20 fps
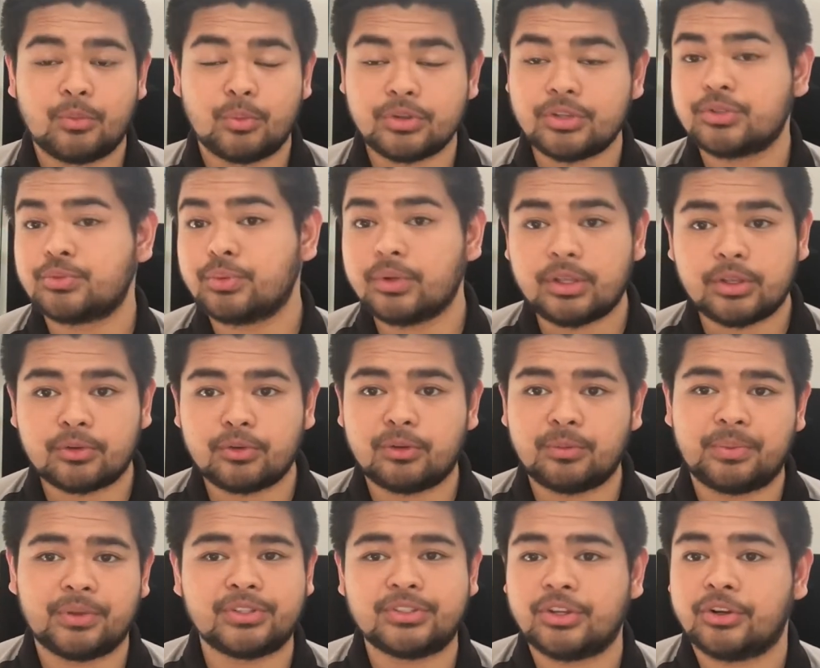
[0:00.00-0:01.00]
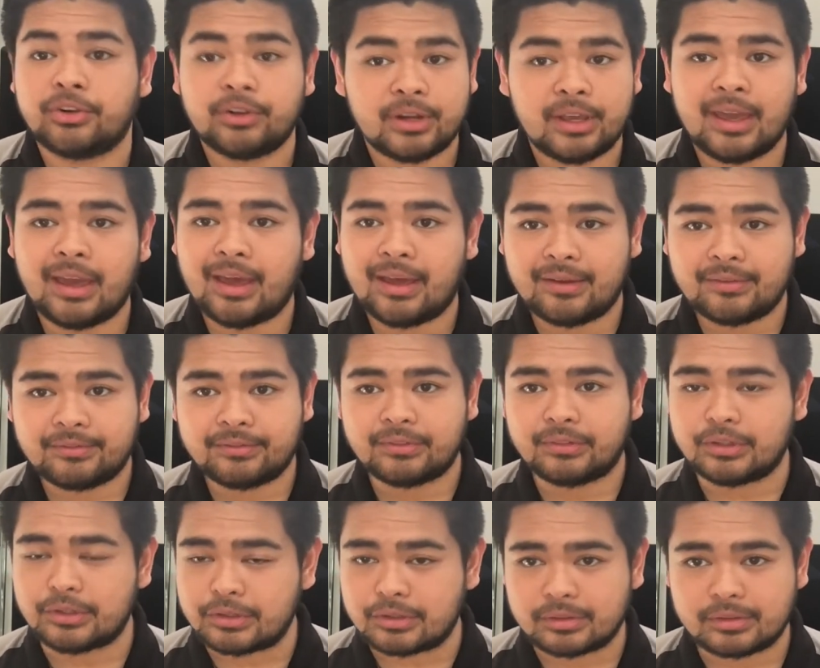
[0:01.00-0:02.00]
which is really cool because they already have
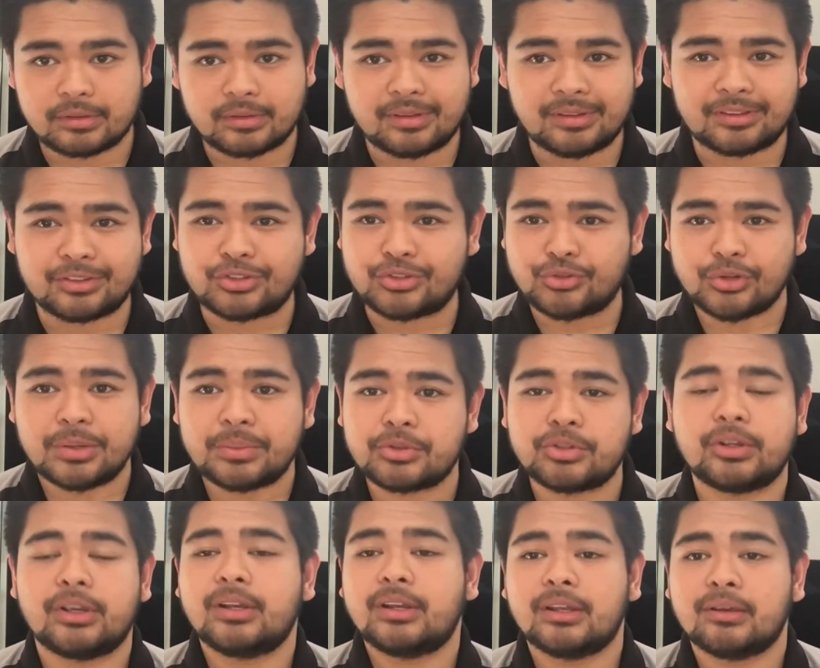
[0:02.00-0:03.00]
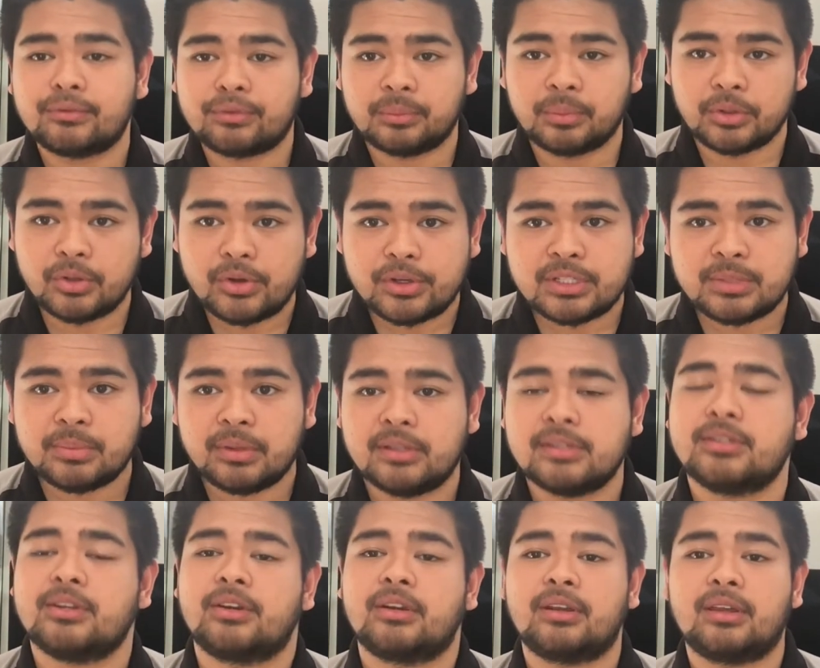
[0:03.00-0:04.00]
the extreme training from the US
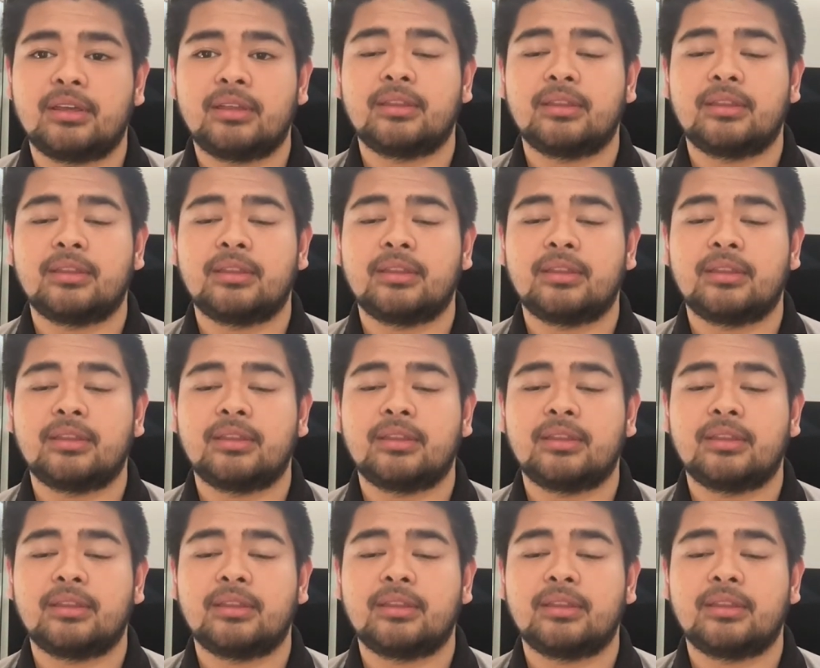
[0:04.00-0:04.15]
military,